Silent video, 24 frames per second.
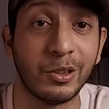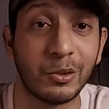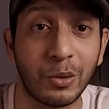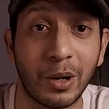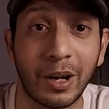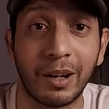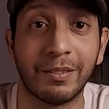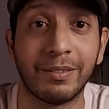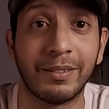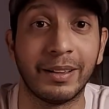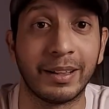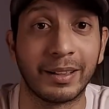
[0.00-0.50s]

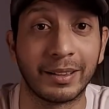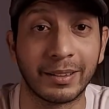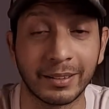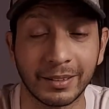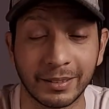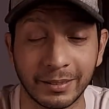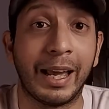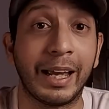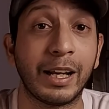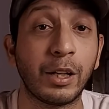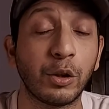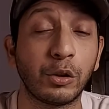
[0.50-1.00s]
traffic.
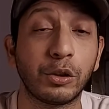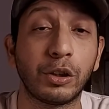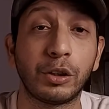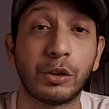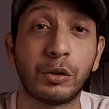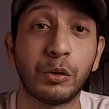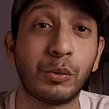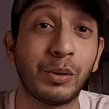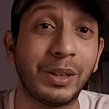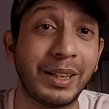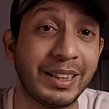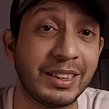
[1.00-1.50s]
In order
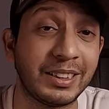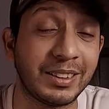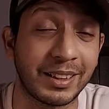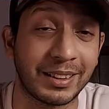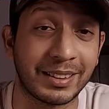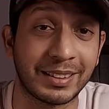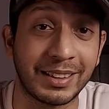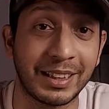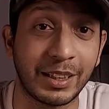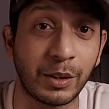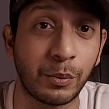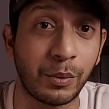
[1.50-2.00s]
to really
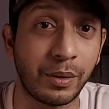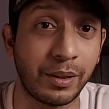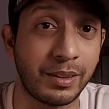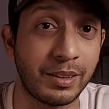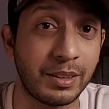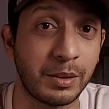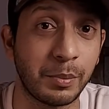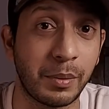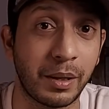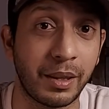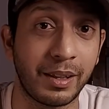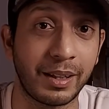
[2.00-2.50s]
succeed with
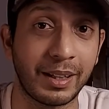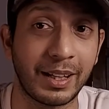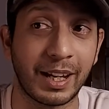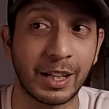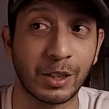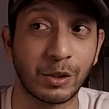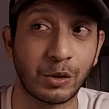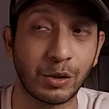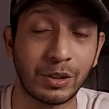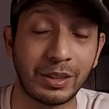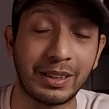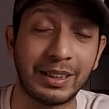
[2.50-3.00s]
this method,
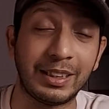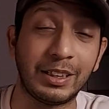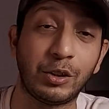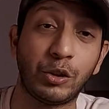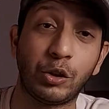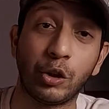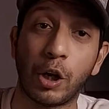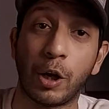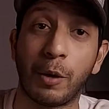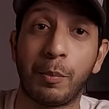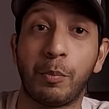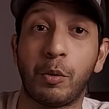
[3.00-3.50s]
guys, you need
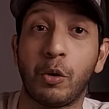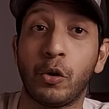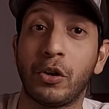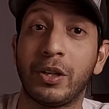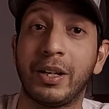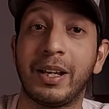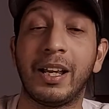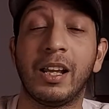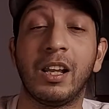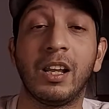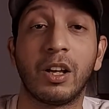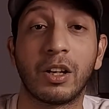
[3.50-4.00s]
to
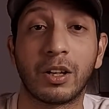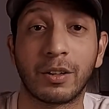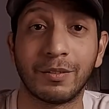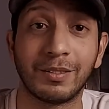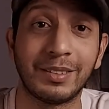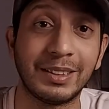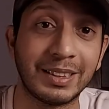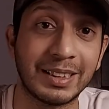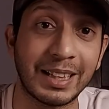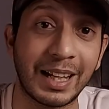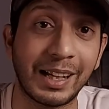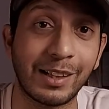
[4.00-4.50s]
upload a lot of
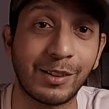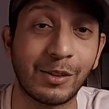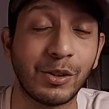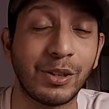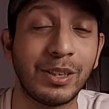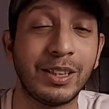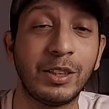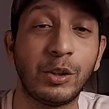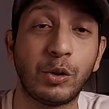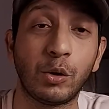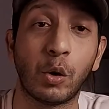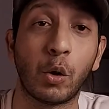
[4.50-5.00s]
design. You
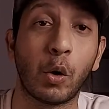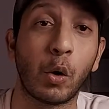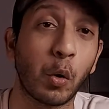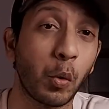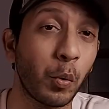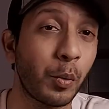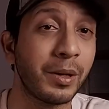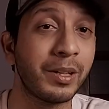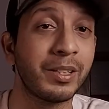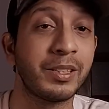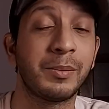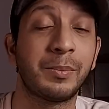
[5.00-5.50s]
need to
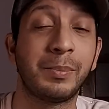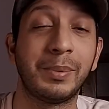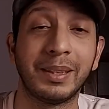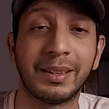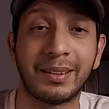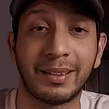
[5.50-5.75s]
always be